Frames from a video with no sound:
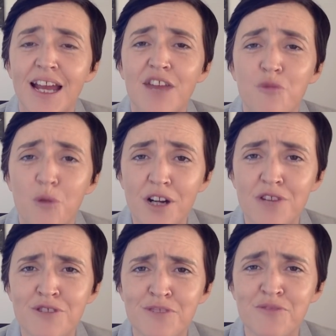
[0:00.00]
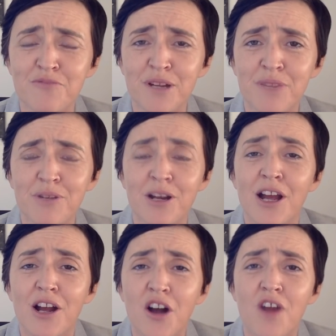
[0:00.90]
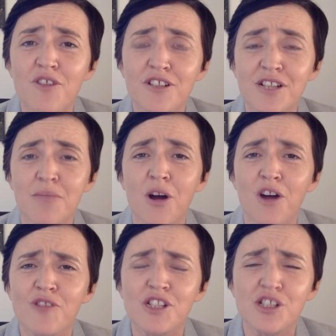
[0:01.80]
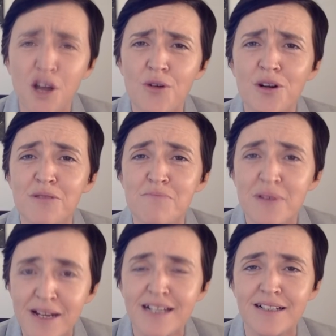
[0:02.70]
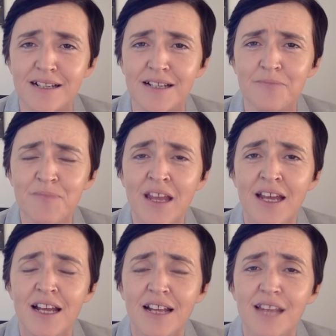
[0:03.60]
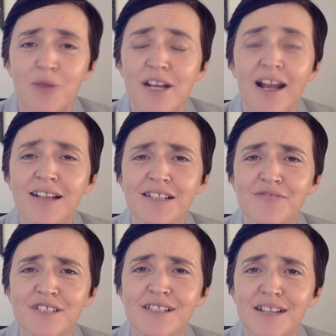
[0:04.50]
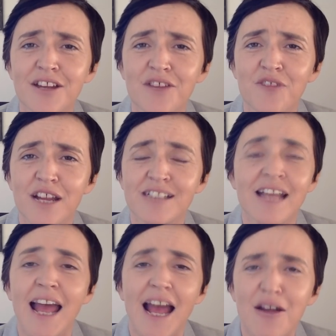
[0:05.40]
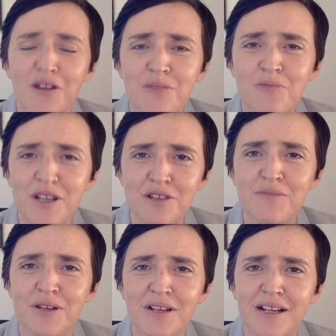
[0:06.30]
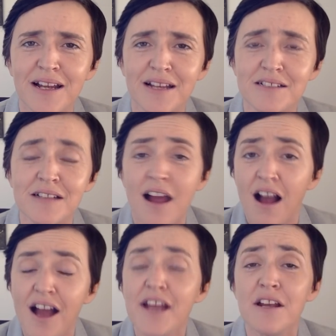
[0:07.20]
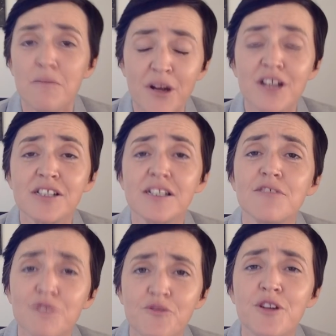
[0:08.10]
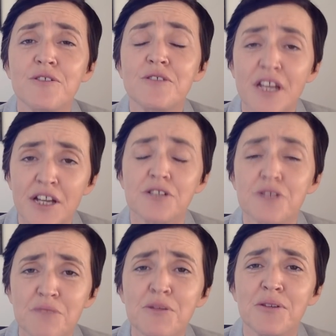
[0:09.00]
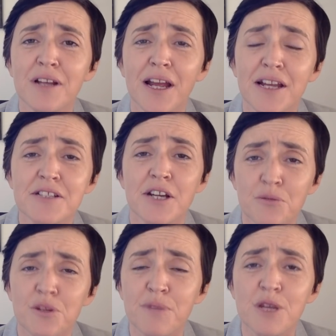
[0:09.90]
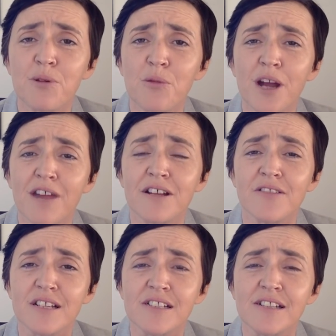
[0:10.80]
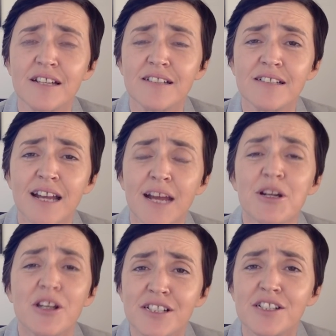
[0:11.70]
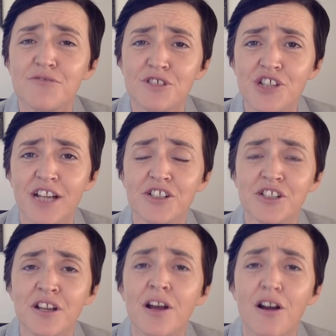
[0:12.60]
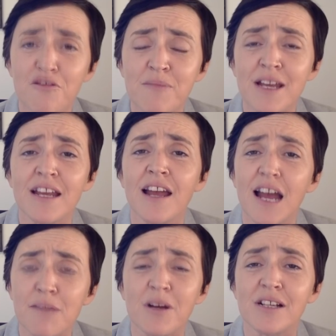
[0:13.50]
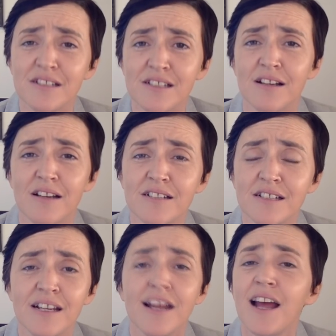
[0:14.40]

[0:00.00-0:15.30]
if one group of people covers them off so completely that we can't even see their face? How can we communicate? I personally refuse to communicate with people wearing these things because it's a rejection of me and my society.